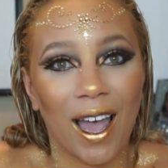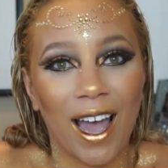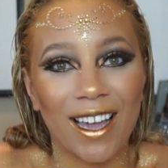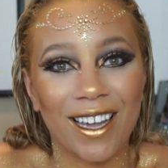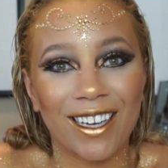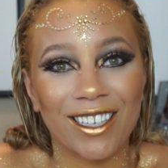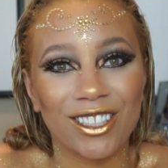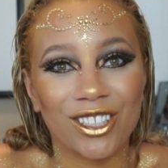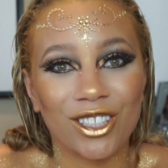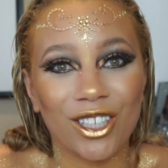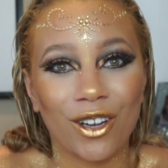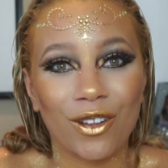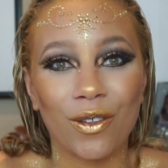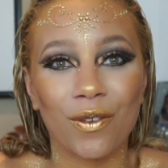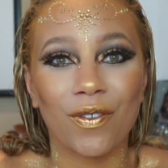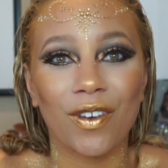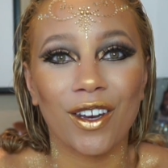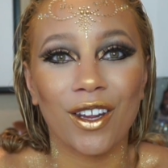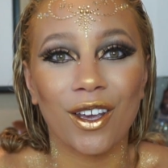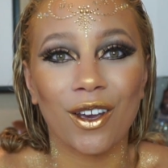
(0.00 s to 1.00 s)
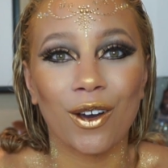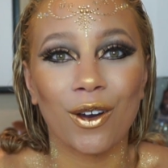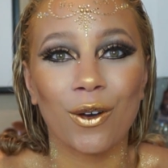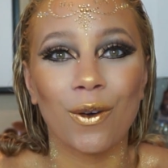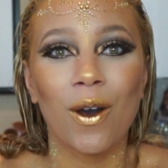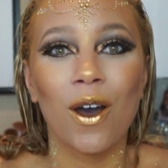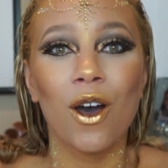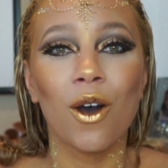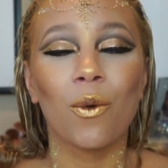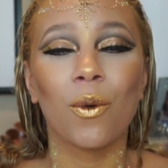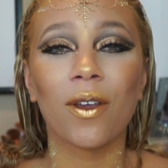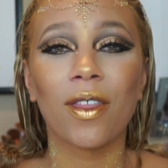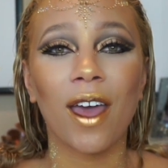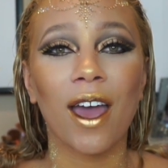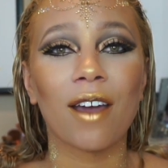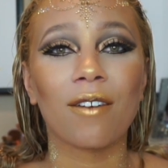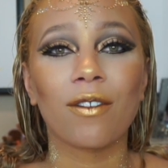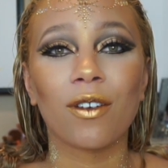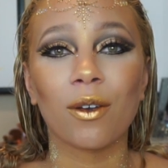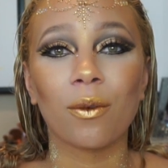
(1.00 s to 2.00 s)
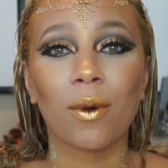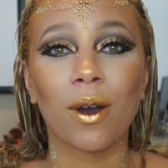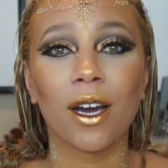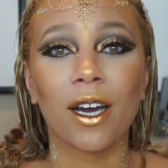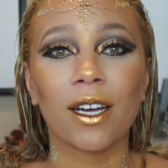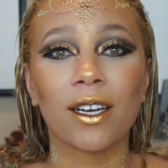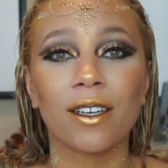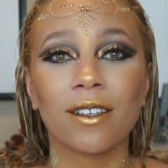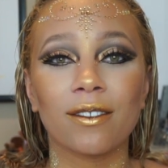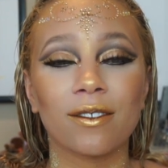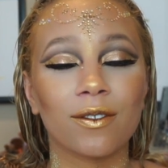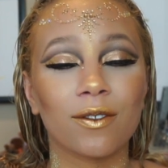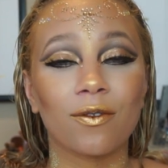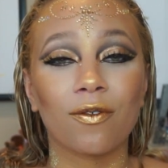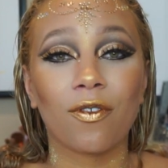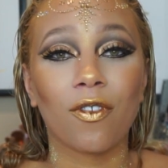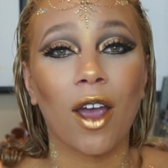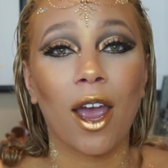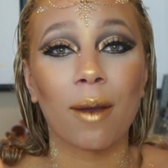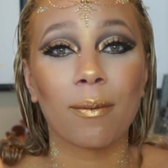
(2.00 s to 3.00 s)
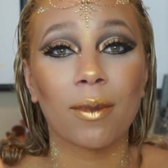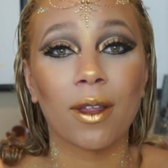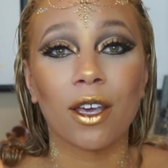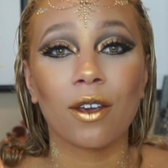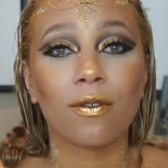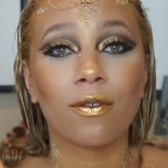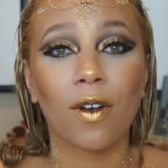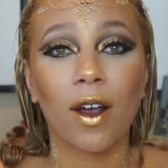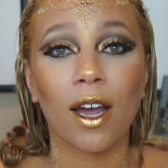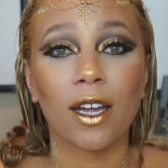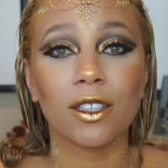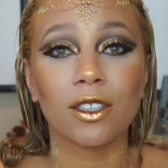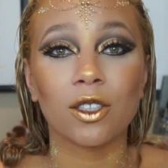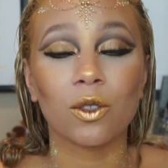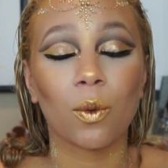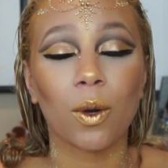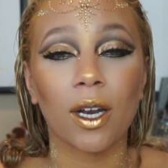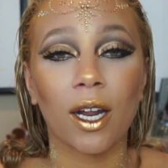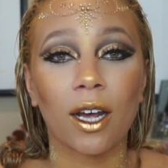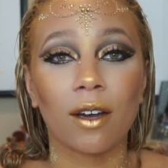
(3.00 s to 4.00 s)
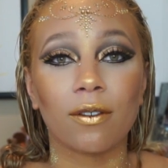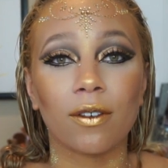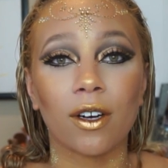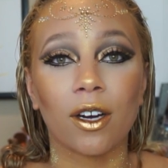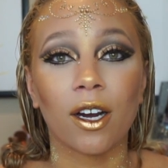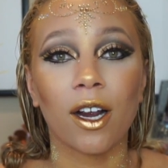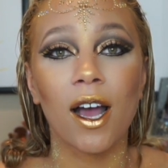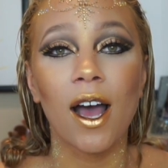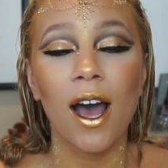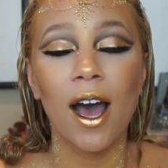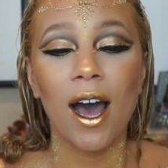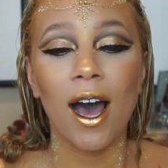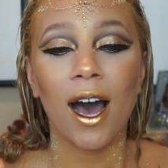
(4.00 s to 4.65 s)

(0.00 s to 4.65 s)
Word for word: I guess share the video with everyone, family, friends, whatever.